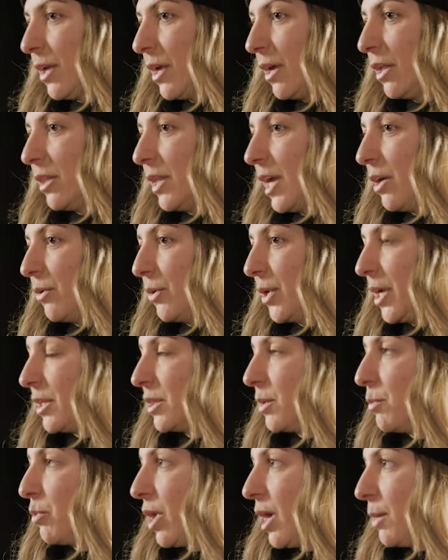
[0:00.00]
allowing
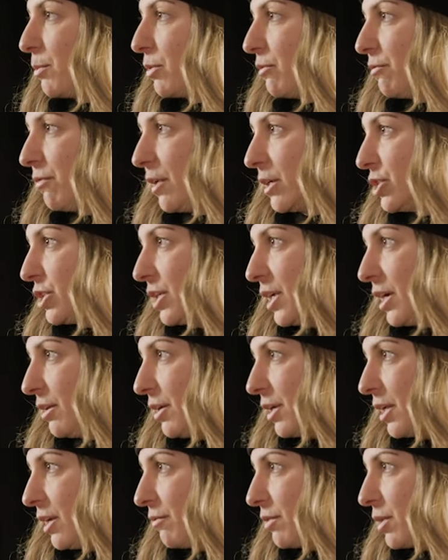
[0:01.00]
the proper
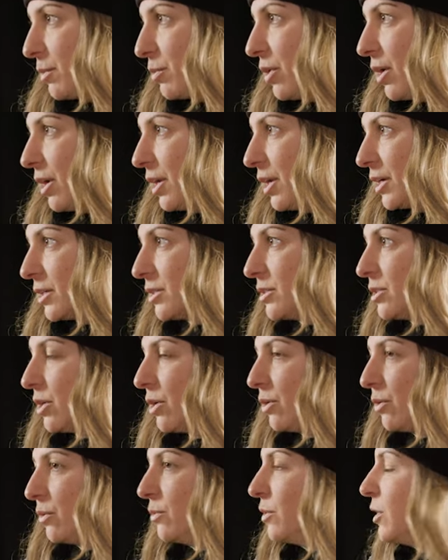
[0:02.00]
functionality of the product.
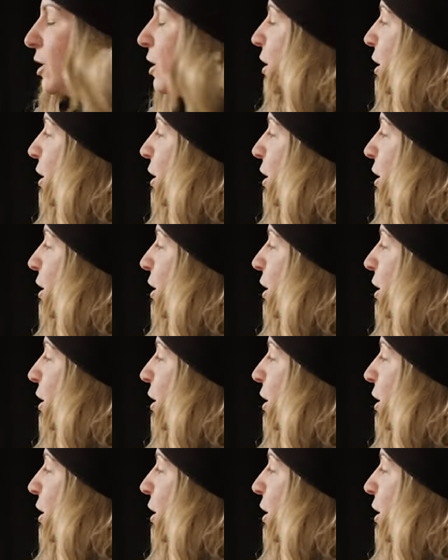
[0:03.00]
So